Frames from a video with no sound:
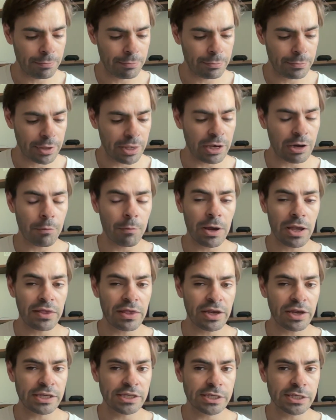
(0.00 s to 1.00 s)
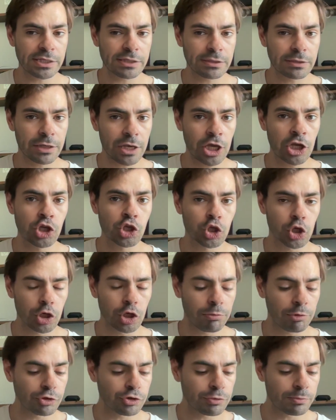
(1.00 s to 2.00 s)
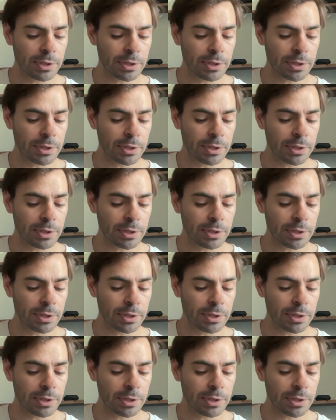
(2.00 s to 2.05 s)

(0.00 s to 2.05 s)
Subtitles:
in a way that is enjoyable to